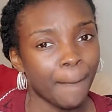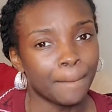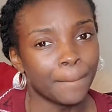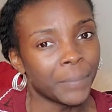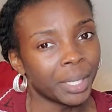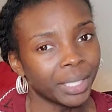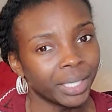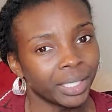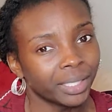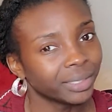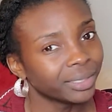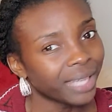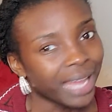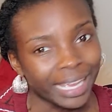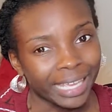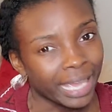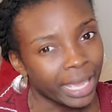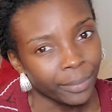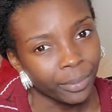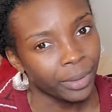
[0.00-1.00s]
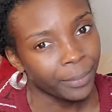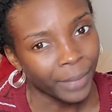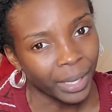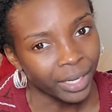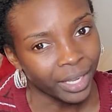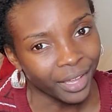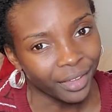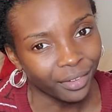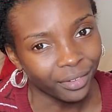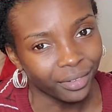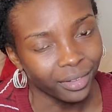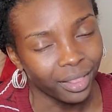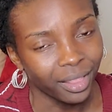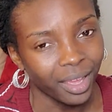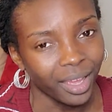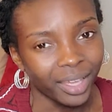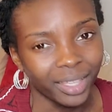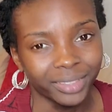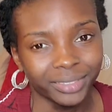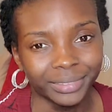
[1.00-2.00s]
But I can't put my neck on the
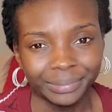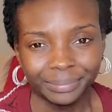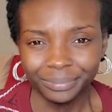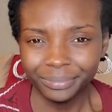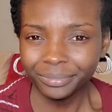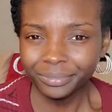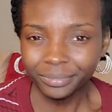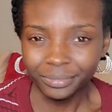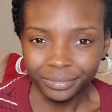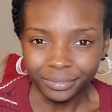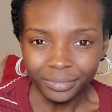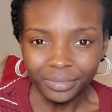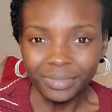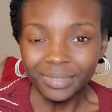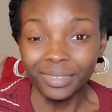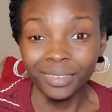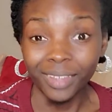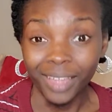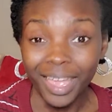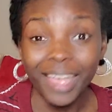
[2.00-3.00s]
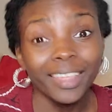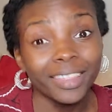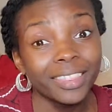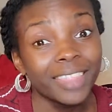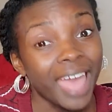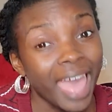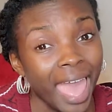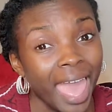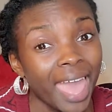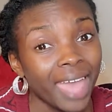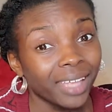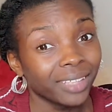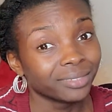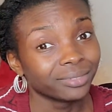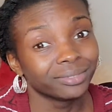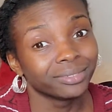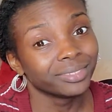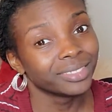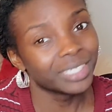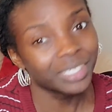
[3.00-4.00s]
line. And that
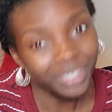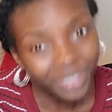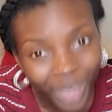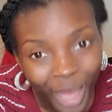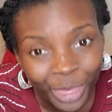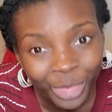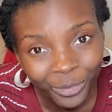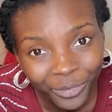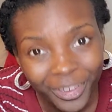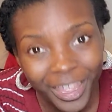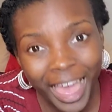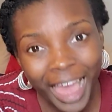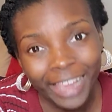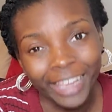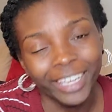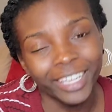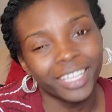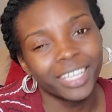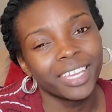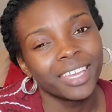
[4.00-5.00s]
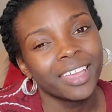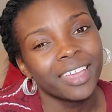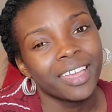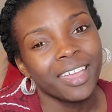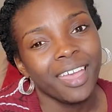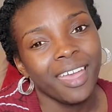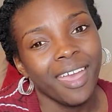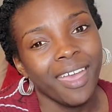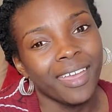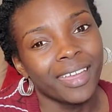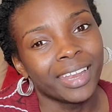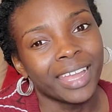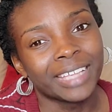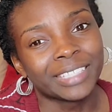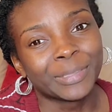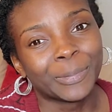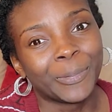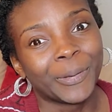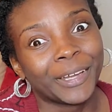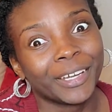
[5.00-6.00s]
is another reality. And
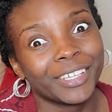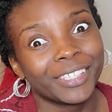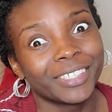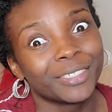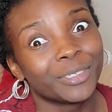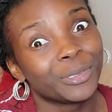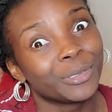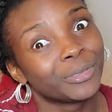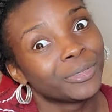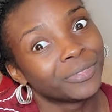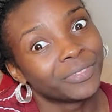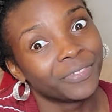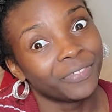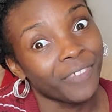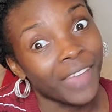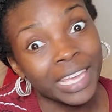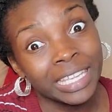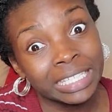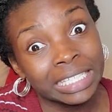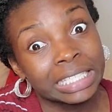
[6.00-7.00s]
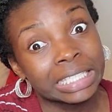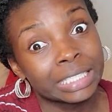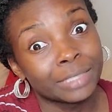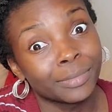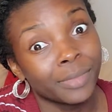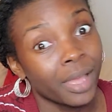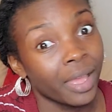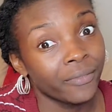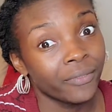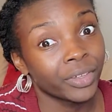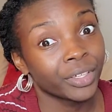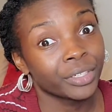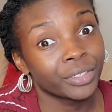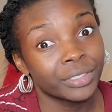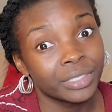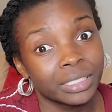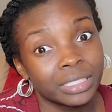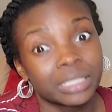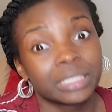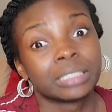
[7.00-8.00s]
as a person who's faced some
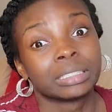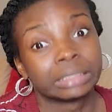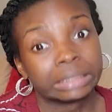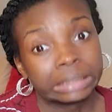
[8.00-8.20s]
adverse